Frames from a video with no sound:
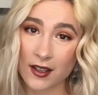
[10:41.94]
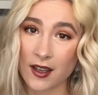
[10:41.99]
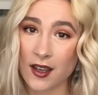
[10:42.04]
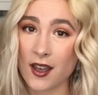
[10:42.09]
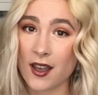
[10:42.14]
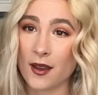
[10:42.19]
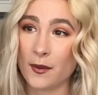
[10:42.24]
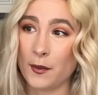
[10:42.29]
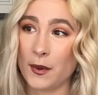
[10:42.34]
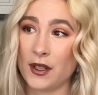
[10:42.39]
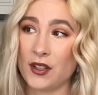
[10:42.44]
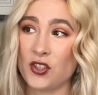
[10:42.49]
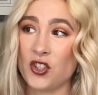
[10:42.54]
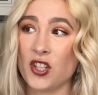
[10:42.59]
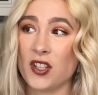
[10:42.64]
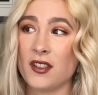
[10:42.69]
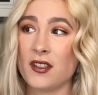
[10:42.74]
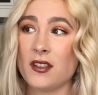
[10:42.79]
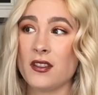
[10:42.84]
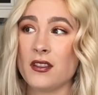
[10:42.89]
um,
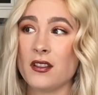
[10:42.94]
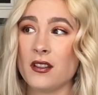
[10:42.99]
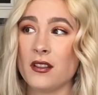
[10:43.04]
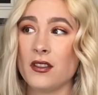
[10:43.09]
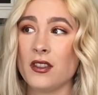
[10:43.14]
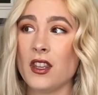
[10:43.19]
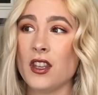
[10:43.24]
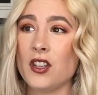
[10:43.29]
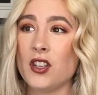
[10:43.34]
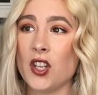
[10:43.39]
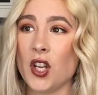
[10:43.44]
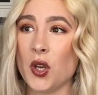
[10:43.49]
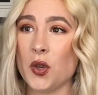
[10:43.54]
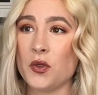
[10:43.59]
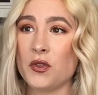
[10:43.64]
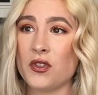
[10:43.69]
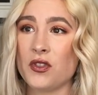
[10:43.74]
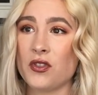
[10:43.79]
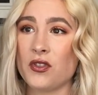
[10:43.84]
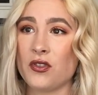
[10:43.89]
just the
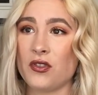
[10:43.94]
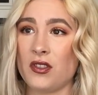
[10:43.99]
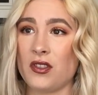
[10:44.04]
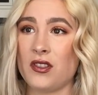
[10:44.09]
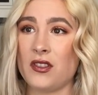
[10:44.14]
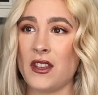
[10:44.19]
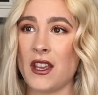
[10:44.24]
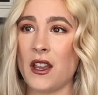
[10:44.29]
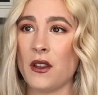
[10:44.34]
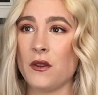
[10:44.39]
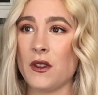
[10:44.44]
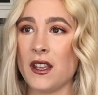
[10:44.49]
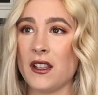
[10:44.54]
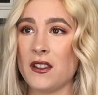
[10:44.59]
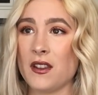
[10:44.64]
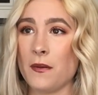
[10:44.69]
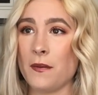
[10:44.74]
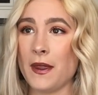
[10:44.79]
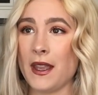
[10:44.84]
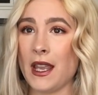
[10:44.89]
notes sound like
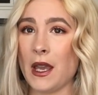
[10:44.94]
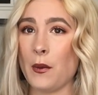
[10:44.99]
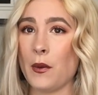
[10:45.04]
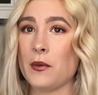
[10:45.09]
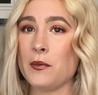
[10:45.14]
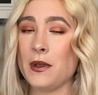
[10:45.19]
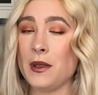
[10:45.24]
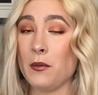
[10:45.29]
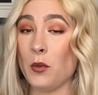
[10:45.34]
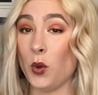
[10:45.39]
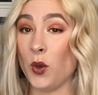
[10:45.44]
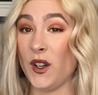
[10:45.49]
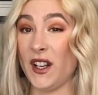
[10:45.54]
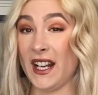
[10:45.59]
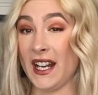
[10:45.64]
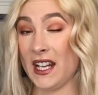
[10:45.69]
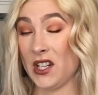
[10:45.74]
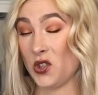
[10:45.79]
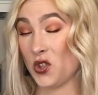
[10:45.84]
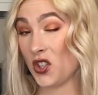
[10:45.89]
something I would be more
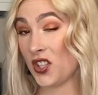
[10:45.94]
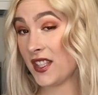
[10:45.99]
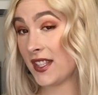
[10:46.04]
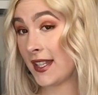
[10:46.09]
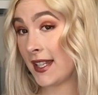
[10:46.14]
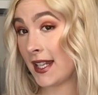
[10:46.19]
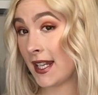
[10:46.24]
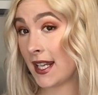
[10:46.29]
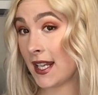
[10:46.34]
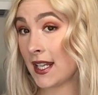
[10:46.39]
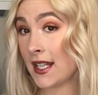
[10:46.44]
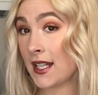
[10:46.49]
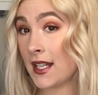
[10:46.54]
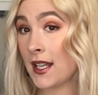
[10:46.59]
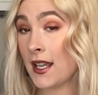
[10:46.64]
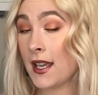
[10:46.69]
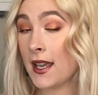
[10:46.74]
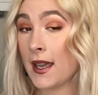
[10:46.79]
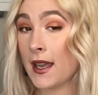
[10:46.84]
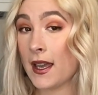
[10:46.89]
interested
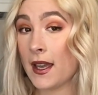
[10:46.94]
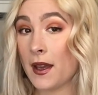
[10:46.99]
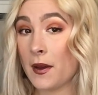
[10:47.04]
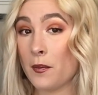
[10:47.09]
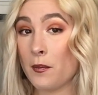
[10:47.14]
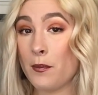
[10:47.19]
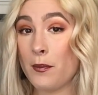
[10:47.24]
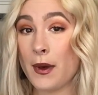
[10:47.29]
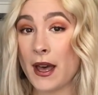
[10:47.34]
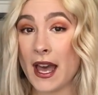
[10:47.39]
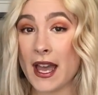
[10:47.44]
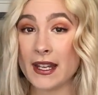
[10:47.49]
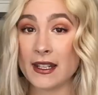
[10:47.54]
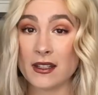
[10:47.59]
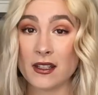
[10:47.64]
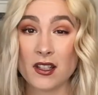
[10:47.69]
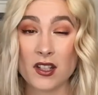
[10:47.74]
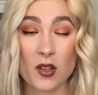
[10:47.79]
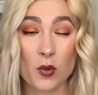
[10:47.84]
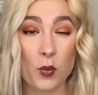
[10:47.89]
in,
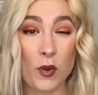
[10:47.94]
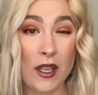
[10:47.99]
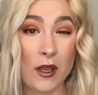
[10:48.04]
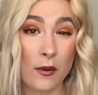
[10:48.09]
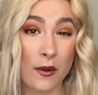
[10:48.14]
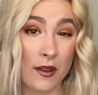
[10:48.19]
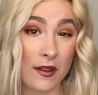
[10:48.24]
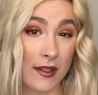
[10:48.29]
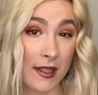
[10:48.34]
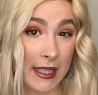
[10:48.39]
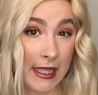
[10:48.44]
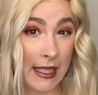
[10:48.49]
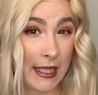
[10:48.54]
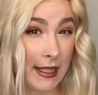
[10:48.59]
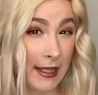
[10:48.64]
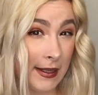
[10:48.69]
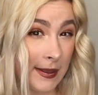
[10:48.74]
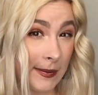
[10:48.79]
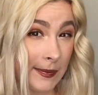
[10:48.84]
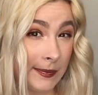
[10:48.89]
but we will
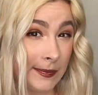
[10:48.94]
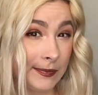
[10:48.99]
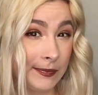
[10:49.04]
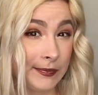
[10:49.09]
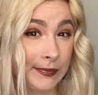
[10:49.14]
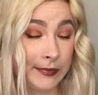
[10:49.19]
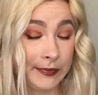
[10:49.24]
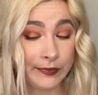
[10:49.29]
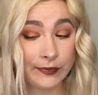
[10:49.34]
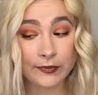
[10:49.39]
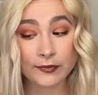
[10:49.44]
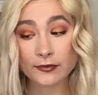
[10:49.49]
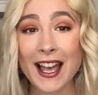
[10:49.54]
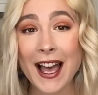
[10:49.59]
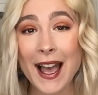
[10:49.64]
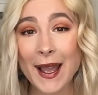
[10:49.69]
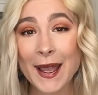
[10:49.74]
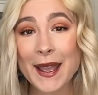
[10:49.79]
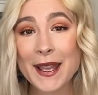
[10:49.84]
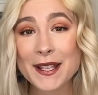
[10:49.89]
see.
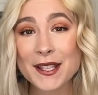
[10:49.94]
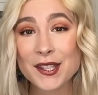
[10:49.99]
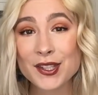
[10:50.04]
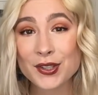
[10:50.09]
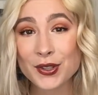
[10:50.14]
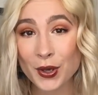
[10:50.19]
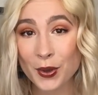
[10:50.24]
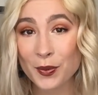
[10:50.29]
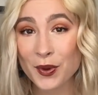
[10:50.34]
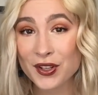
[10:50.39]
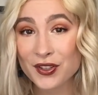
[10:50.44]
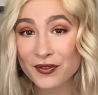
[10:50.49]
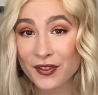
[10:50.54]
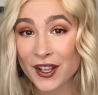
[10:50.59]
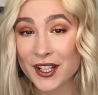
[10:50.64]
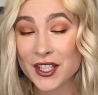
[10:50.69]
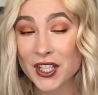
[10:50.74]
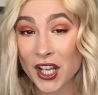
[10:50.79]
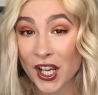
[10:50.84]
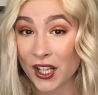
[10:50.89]
I had so much
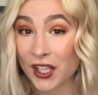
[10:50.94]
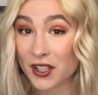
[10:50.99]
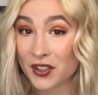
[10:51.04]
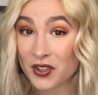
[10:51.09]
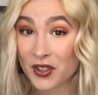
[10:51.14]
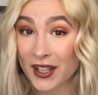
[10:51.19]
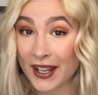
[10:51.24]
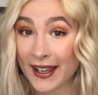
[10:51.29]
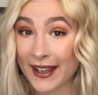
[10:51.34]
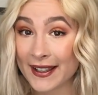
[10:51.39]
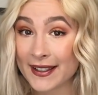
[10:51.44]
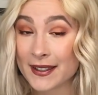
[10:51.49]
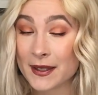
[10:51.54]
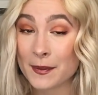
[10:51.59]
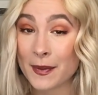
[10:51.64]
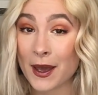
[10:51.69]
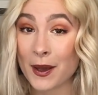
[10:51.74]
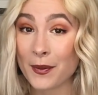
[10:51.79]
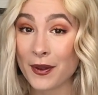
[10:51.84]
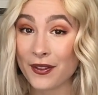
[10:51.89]
fun talking to you guys
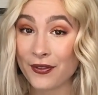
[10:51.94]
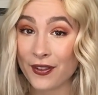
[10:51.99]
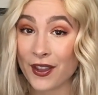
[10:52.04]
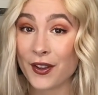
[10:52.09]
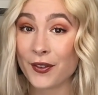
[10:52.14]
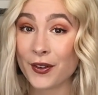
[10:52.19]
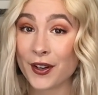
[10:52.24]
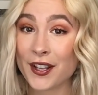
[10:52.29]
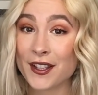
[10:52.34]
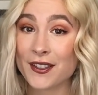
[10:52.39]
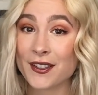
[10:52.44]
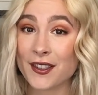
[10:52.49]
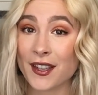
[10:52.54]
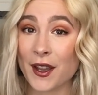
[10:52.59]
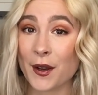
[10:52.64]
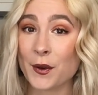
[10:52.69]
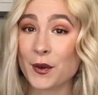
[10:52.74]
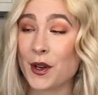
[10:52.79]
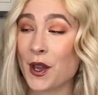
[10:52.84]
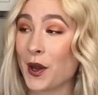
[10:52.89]
about my favorites.
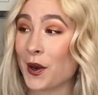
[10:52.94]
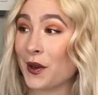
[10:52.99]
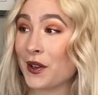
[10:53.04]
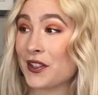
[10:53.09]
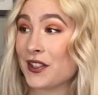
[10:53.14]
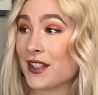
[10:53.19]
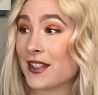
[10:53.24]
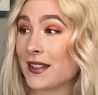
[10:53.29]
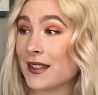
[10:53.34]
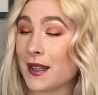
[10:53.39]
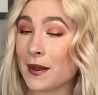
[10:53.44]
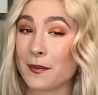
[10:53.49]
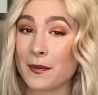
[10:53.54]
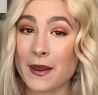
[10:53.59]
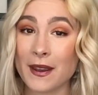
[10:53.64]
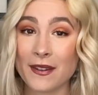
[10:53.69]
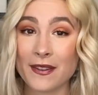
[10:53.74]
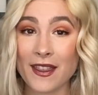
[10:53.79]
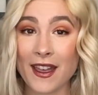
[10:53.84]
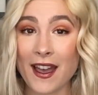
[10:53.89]
I don't know, it's just
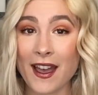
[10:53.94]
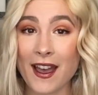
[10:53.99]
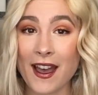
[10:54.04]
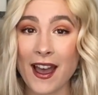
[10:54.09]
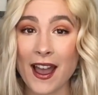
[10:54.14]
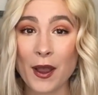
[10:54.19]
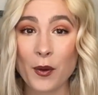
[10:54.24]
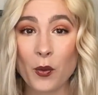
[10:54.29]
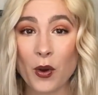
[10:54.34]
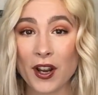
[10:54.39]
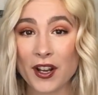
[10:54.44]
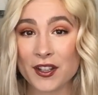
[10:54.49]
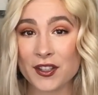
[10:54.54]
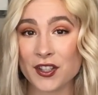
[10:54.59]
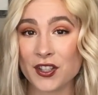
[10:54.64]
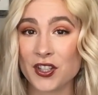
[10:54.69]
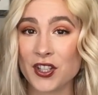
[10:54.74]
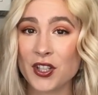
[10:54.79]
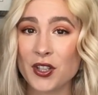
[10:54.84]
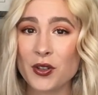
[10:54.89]
something that I wanted
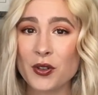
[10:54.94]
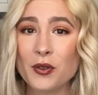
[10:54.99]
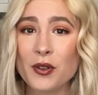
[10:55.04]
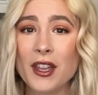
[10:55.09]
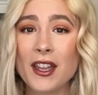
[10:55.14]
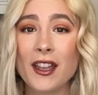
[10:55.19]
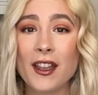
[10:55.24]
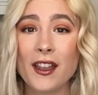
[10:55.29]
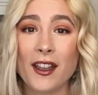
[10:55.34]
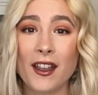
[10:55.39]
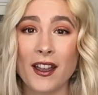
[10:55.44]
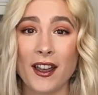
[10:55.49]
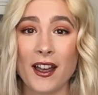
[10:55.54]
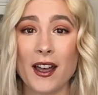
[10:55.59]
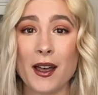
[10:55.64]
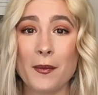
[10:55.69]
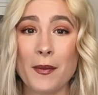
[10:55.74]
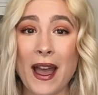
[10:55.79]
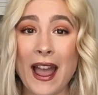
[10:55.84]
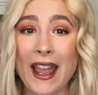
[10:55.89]
to do.
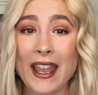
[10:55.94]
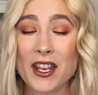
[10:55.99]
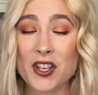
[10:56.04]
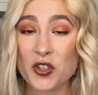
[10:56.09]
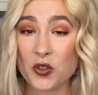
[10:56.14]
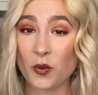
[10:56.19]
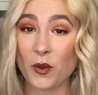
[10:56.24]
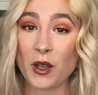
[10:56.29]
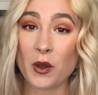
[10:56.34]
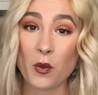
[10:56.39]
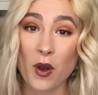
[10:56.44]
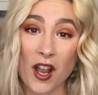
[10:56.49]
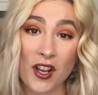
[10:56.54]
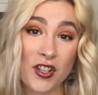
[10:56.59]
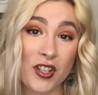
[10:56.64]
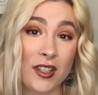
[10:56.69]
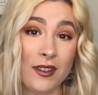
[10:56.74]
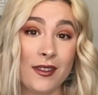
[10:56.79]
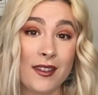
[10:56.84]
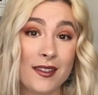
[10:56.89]
Um, I enjoy
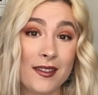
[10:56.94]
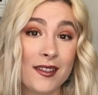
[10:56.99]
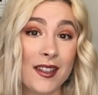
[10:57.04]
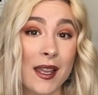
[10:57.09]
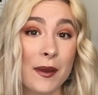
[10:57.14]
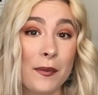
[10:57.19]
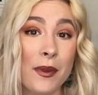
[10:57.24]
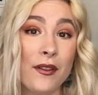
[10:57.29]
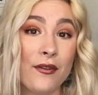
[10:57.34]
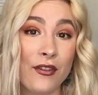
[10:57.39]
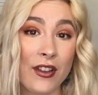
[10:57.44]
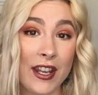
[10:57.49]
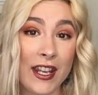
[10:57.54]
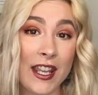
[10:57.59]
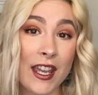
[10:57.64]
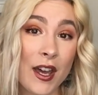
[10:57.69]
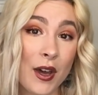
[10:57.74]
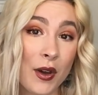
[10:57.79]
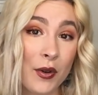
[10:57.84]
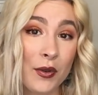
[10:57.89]
watching this type of
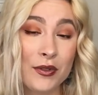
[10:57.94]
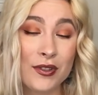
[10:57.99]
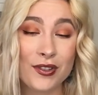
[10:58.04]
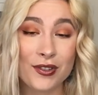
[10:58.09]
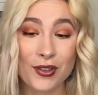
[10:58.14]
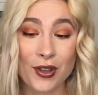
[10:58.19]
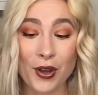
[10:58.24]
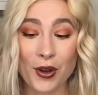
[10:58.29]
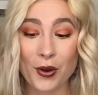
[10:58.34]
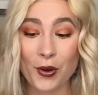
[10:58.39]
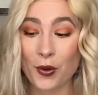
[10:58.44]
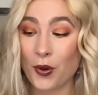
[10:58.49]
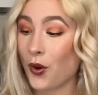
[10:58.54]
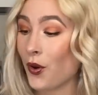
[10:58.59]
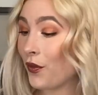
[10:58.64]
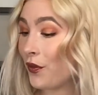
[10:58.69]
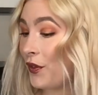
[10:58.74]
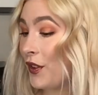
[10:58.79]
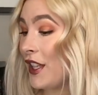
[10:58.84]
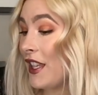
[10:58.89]
video, so
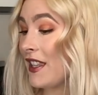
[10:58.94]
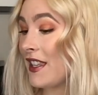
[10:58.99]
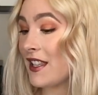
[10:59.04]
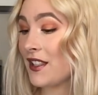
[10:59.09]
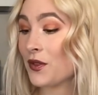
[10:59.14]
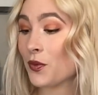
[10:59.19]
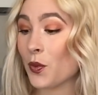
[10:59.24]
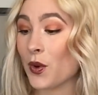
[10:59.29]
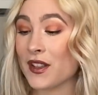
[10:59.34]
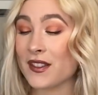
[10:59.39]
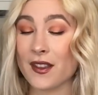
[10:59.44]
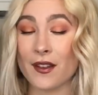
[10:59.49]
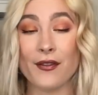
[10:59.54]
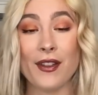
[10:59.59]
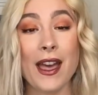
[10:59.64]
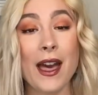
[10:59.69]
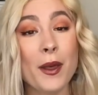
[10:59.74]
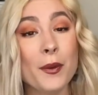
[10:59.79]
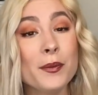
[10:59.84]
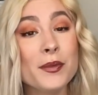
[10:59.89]
hopefully this was of
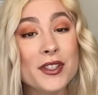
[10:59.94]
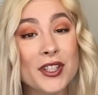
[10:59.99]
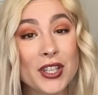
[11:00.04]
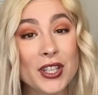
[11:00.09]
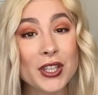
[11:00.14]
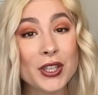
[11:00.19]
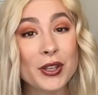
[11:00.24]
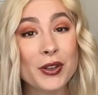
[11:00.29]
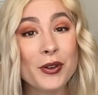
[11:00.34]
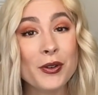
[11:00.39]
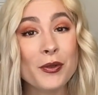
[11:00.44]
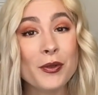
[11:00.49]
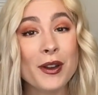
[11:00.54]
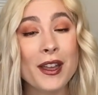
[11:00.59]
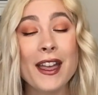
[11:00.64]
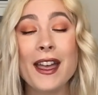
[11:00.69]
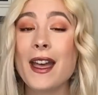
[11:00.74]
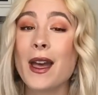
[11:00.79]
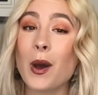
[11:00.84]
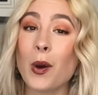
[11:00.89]
help to you.
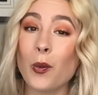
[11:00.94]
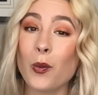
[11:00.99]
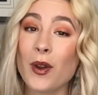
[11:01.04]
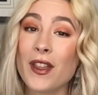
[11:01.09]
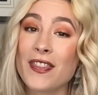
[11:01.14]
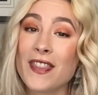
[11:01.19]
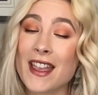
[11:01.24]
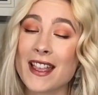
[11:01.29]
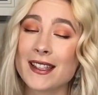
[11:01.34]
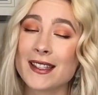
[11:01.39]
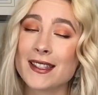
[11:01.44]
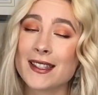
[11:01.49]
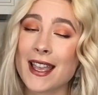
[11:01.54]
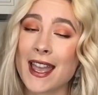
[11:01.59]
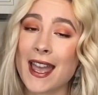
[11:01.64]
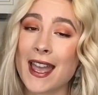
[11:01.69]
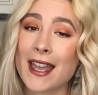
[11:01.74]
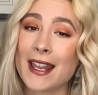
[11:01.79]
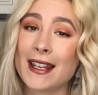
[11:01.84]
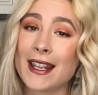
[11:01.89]
With that
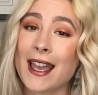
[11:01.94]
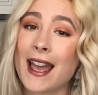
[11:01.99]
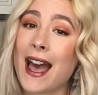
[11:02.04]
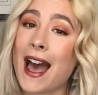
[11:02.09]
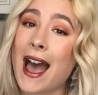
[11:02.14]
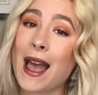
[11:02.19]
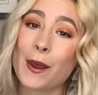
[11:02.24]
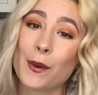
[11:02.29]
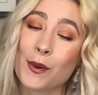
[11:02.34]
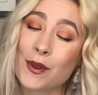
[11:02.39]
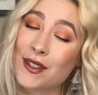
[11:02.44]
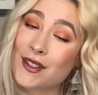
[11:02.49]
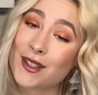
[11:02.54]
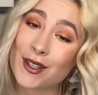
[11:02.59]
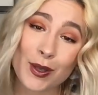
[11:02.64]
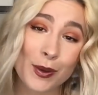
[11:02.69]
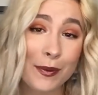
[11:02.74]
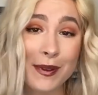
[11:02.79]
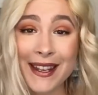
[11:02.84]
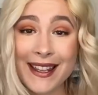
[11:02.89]
said, I will see
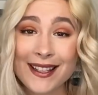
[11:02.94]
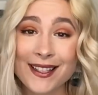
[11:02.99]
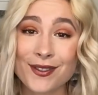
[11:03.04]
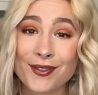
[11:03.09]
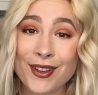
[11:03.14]
you in the next